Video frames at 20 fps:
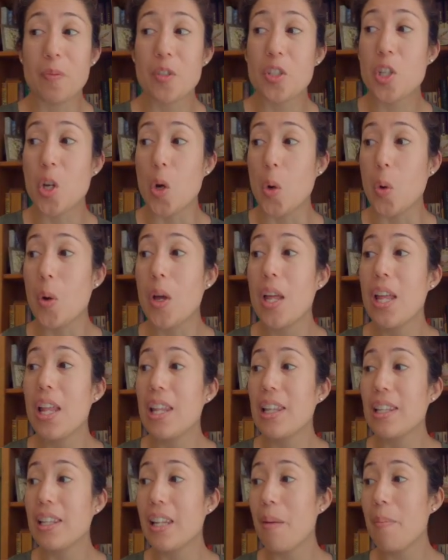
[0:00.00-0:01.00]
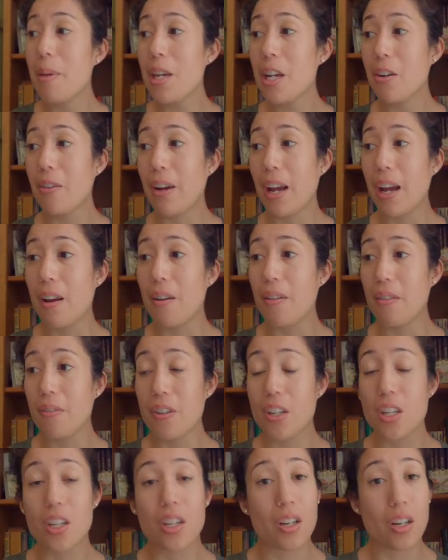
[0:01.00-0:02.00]
So let me
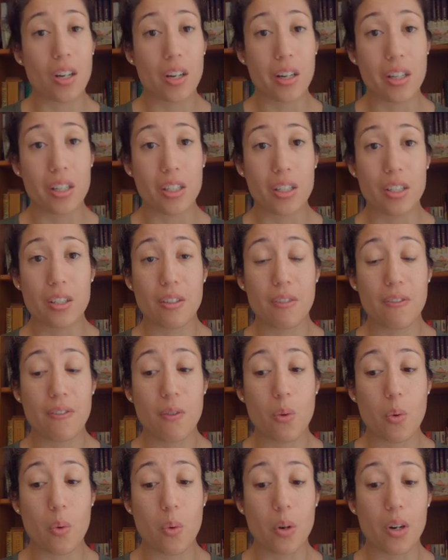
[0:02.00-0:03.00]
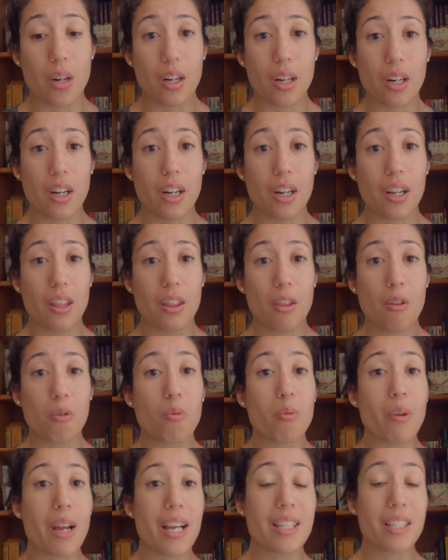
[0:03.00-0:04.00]
grab yarns for the
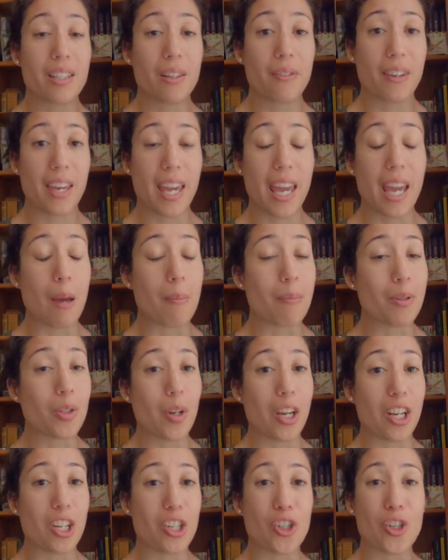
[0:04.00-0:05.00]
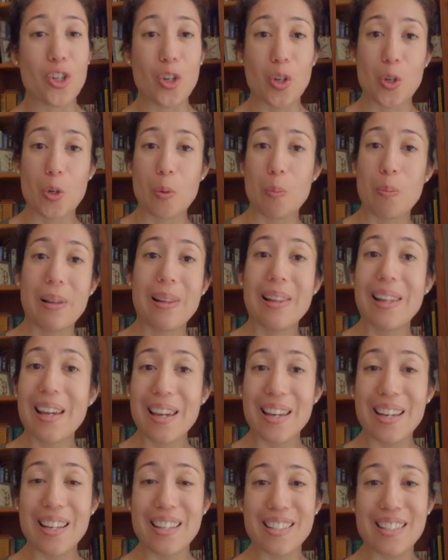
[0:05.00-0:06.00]
rest of camp so I can show you
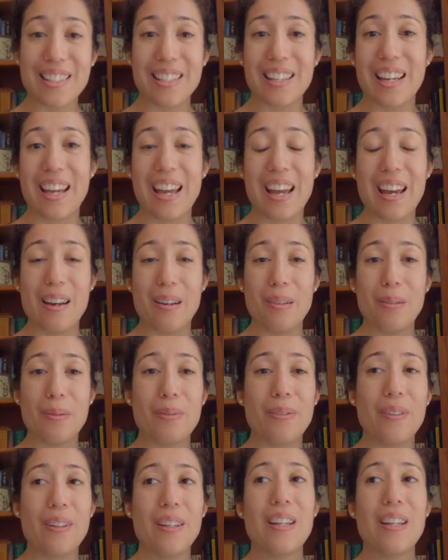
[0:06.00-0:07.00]
plans that I have